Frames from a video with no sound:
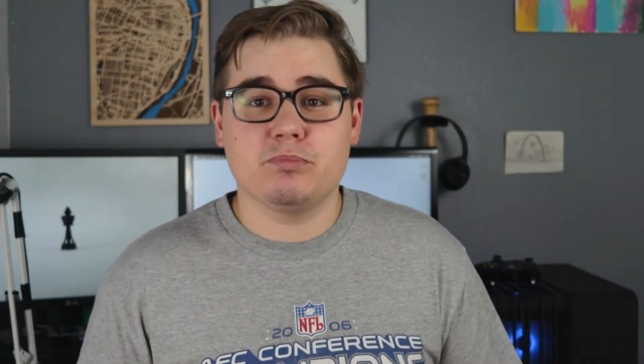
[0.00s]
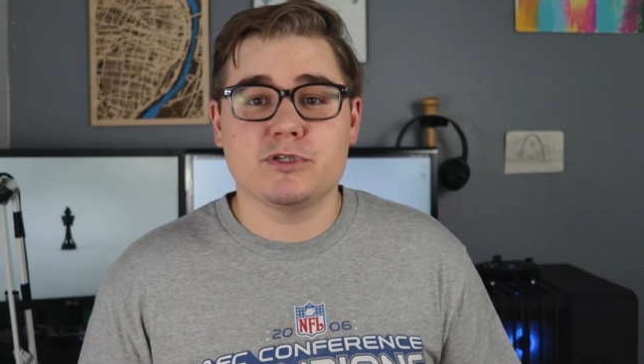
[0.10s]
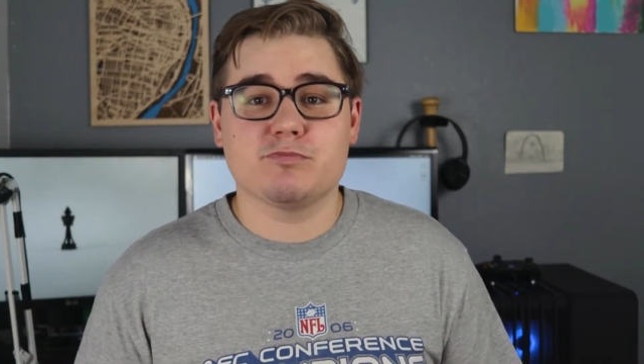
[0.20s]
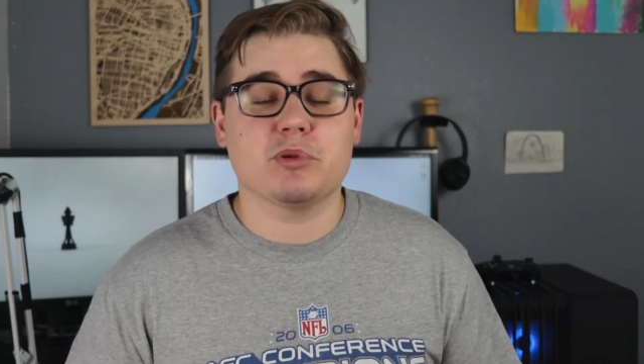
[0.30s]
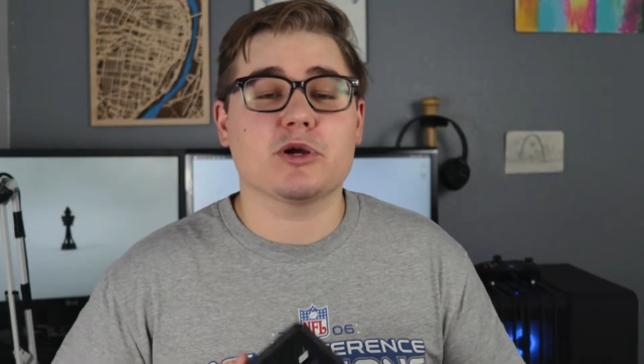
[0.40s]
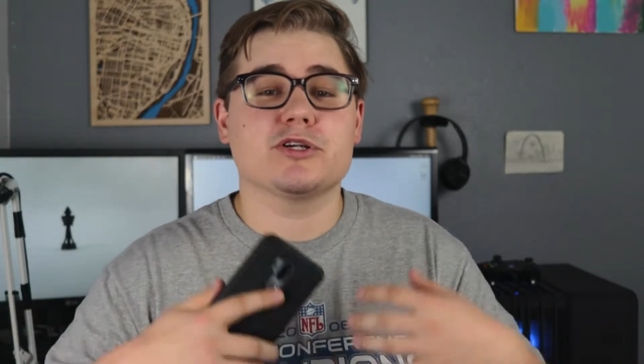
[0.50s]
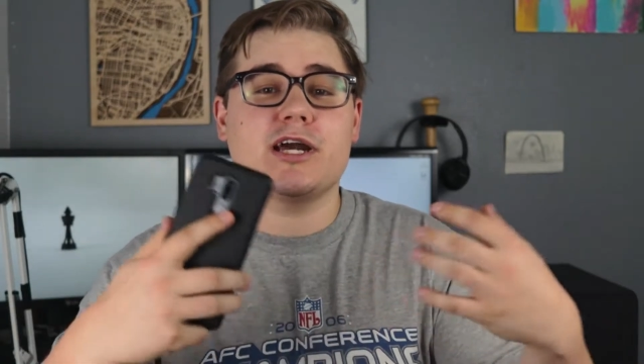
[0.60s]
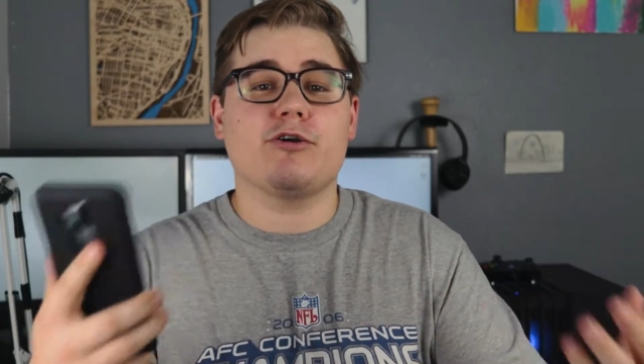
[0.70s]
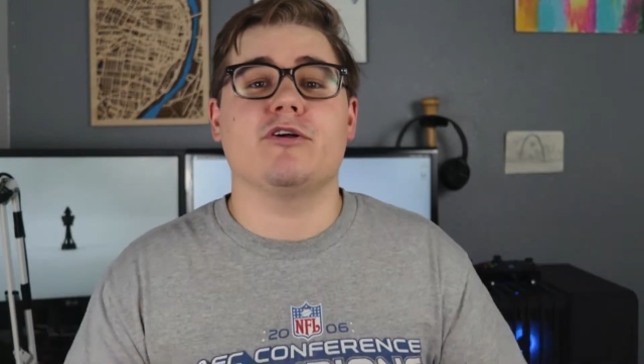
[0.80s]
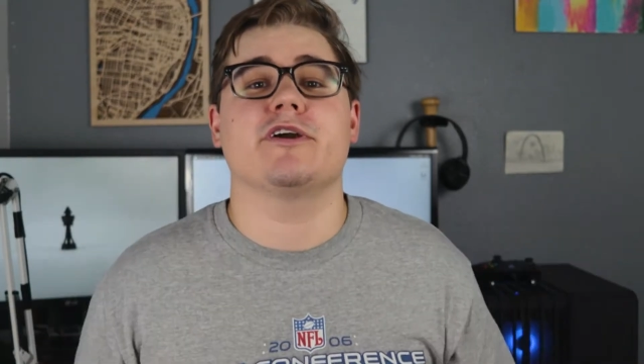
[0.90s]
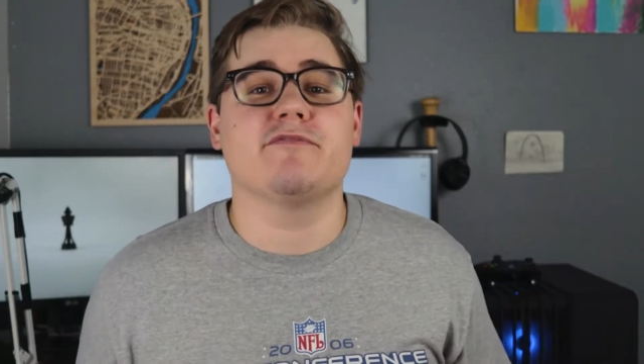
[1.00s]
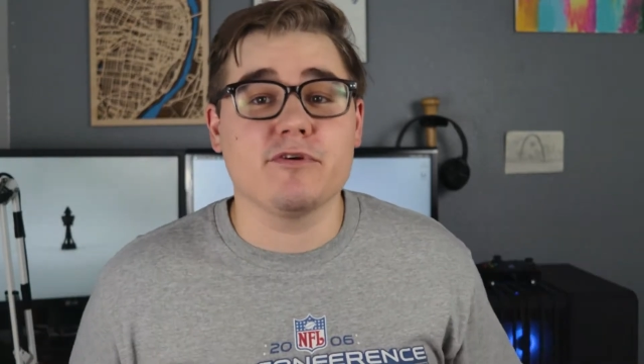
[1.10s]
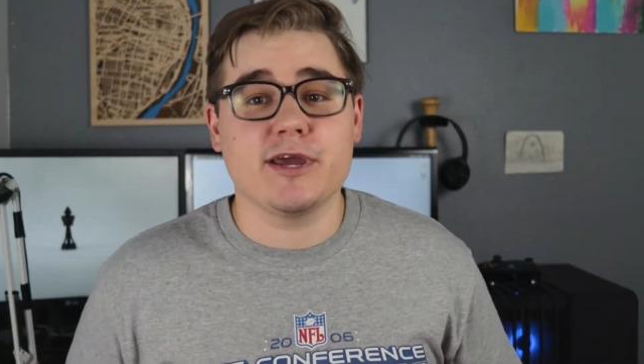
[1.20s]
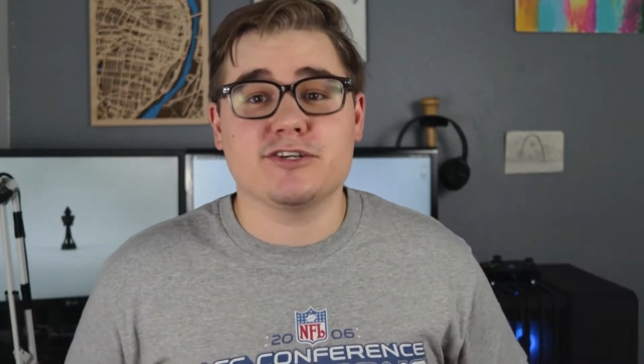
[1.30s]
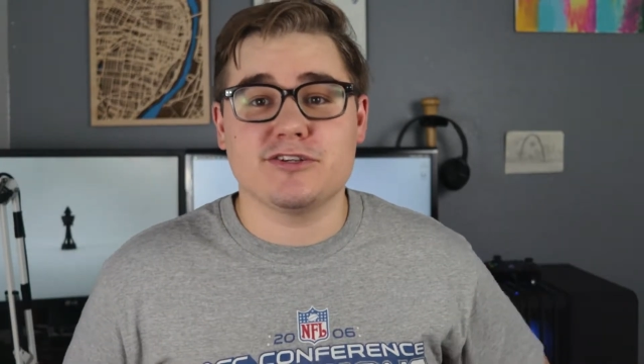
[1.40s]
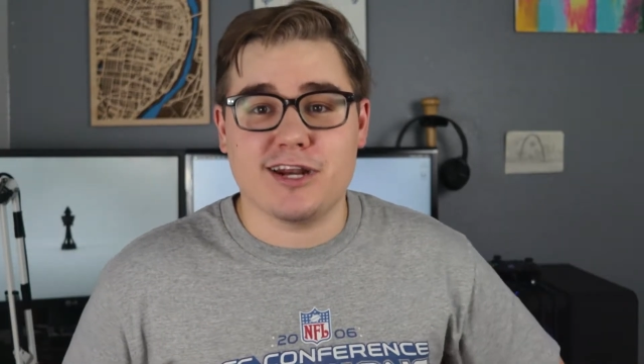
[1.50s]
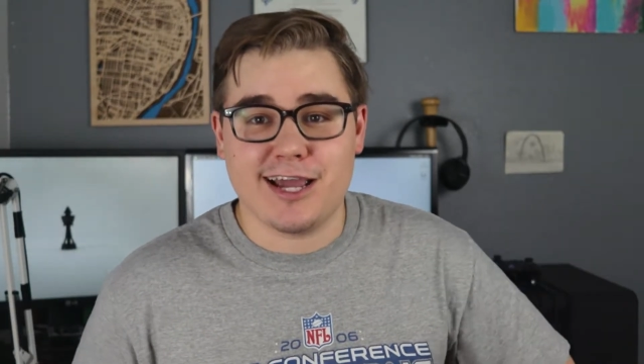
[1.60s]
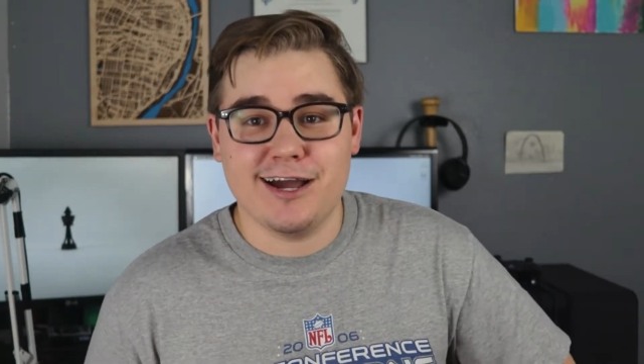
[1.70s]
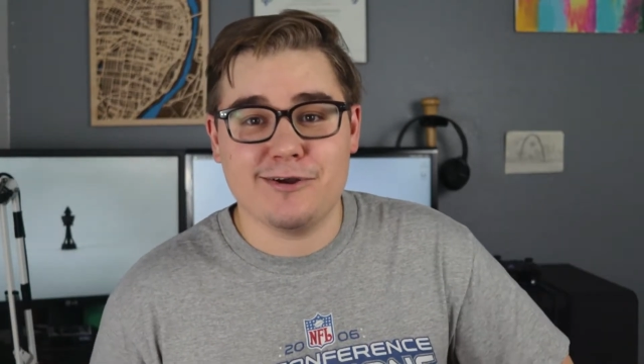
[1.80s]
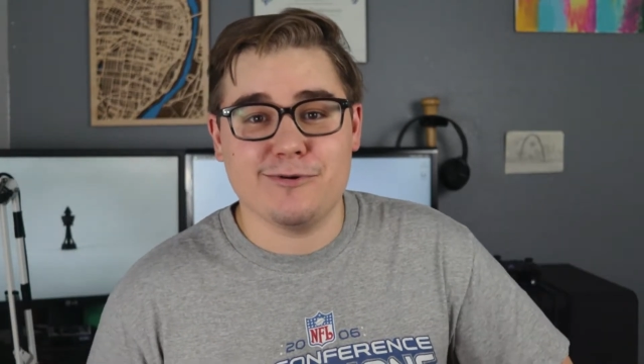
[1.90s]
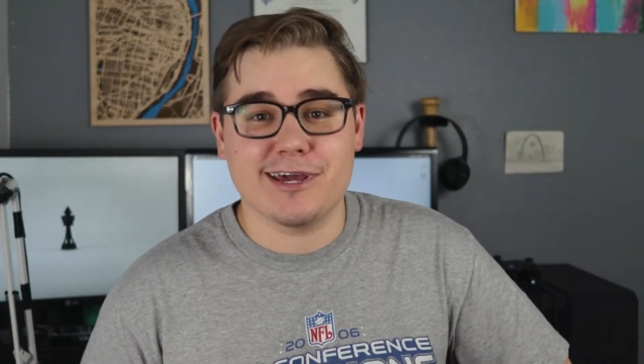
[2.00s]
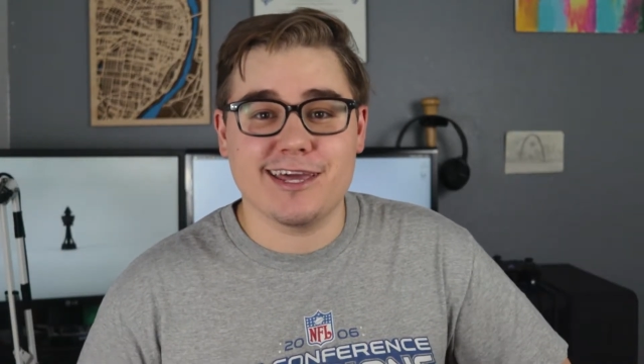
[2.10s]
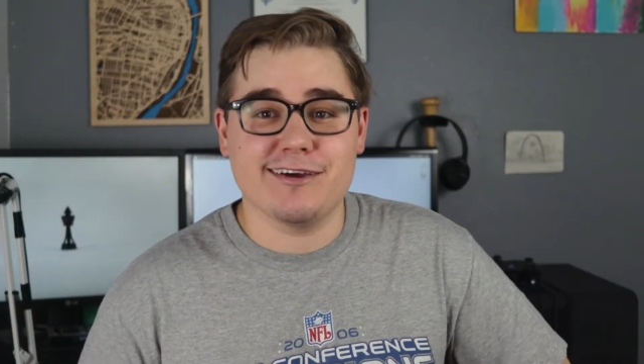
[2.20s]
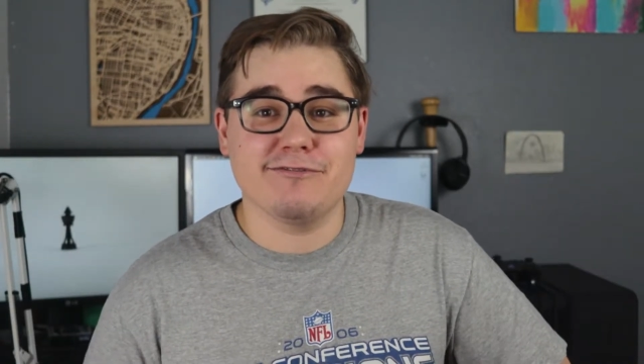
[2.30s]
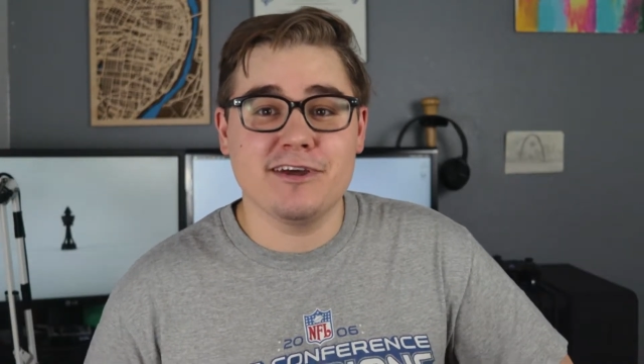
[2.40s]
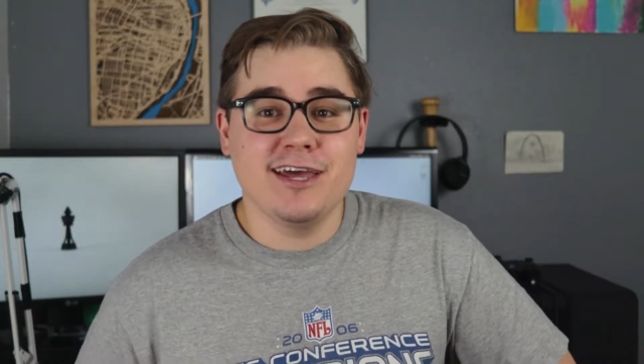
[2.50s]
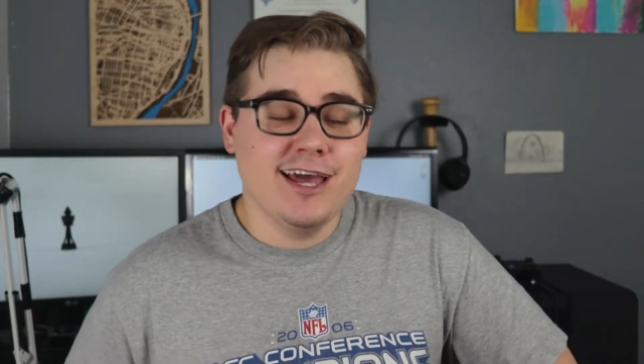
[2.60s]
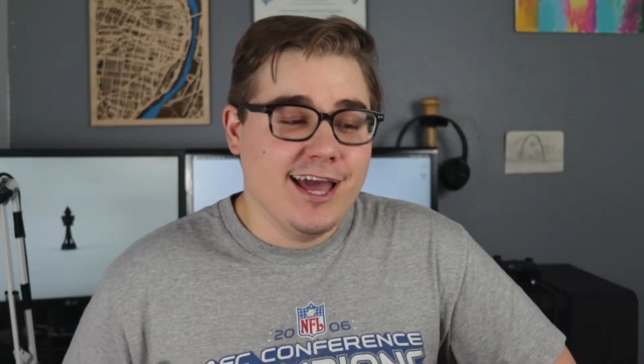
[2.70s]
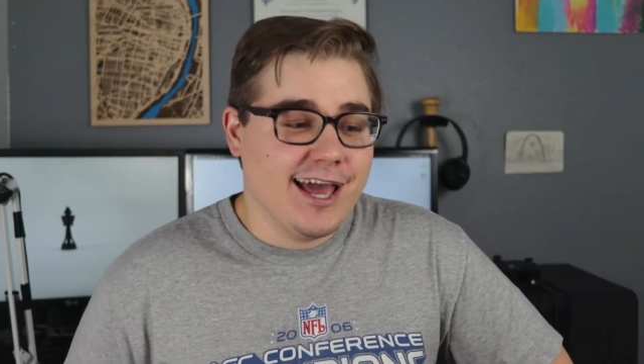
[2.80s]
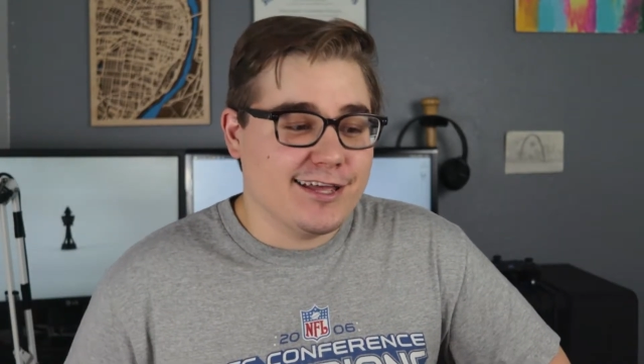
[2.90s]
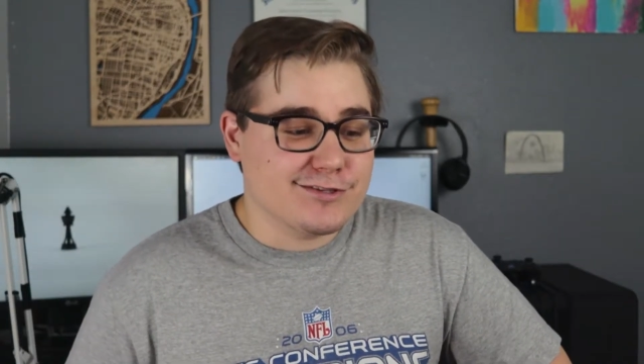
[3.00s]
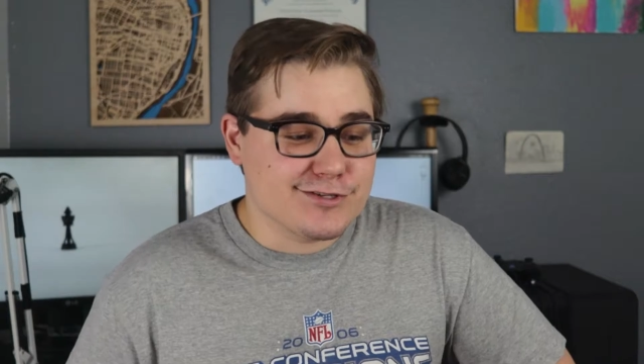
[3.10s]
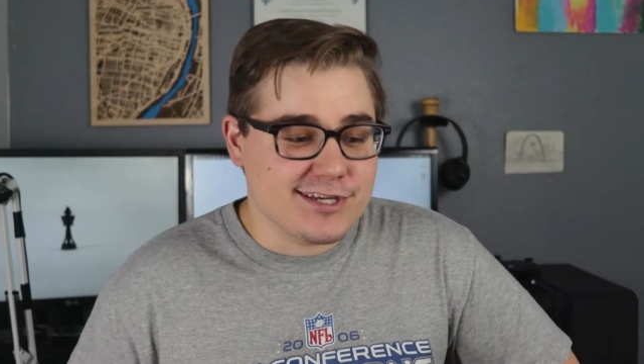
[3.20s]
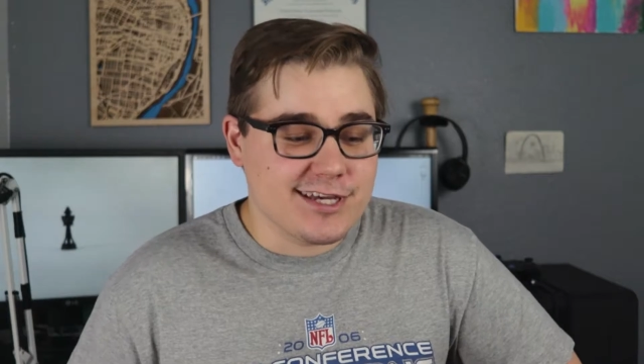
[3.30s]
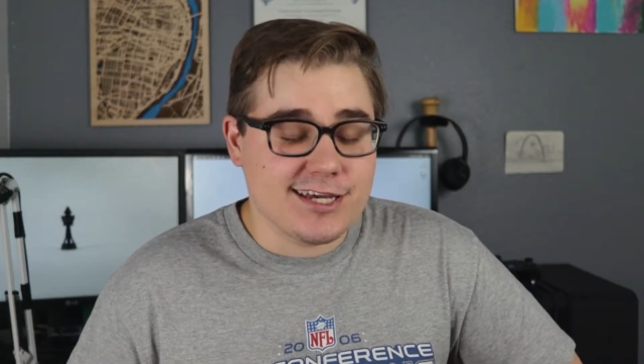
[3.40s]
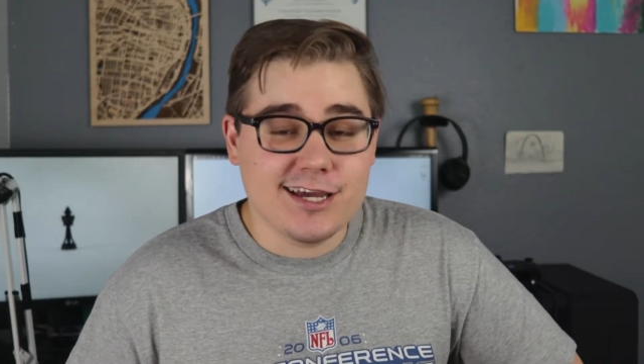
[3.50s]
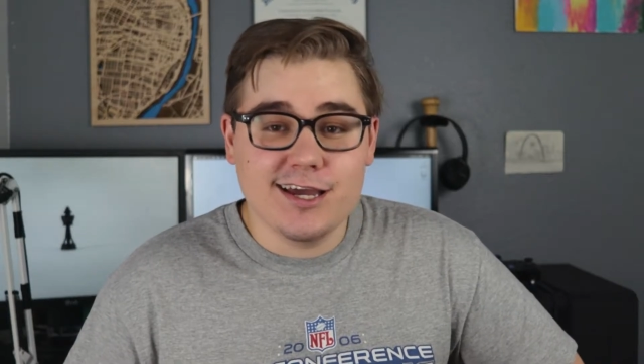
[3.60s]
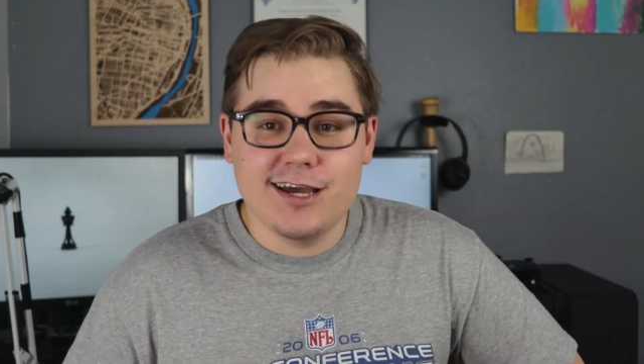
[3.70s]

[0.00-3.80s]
splurge out all the information that I kind of want to give and see